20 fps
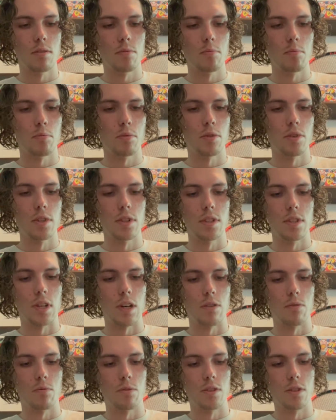point it
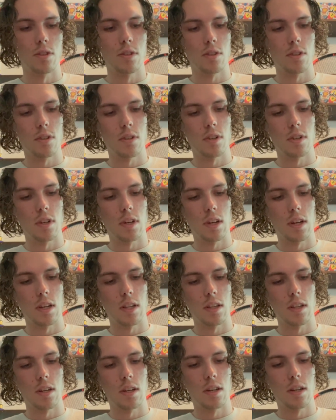downward, and
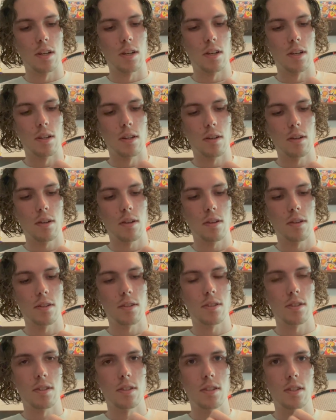then
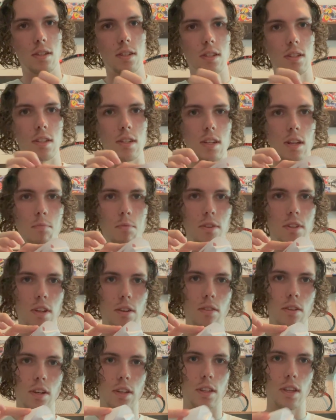tape it
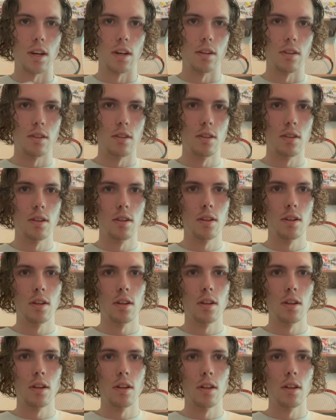down like that.
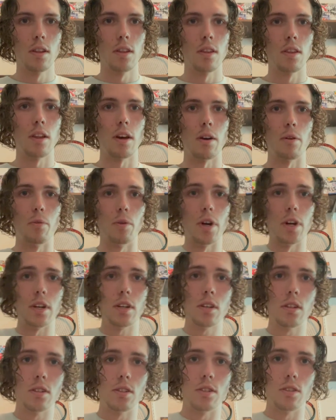That way,
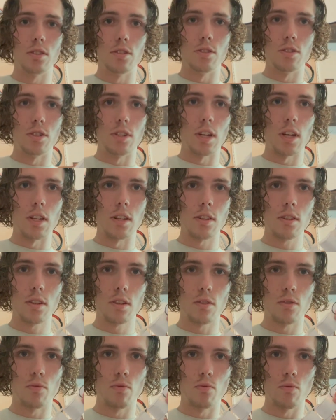you should end
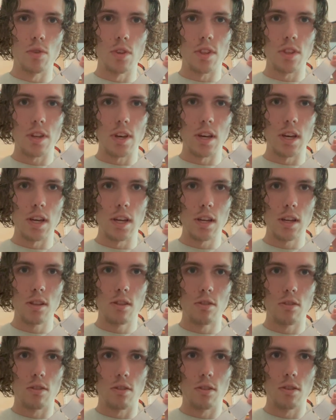with a
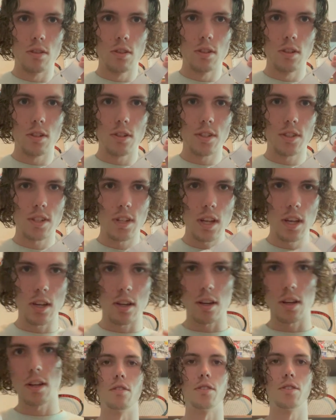long little snake.
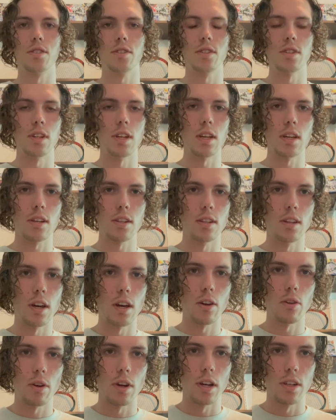Your snake
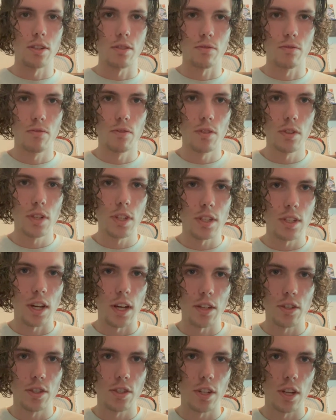now has a fully
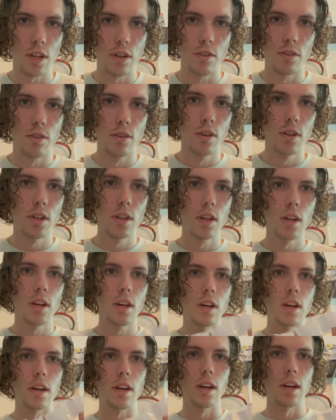attached tail
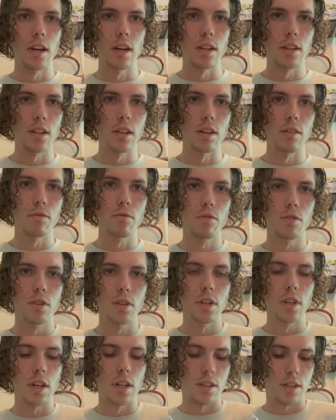and a
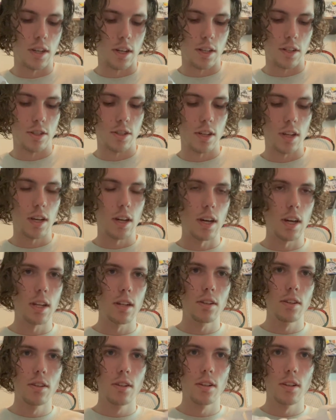fully attached
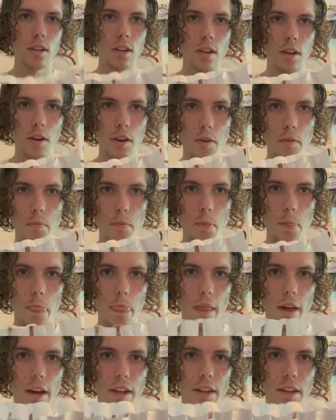head. And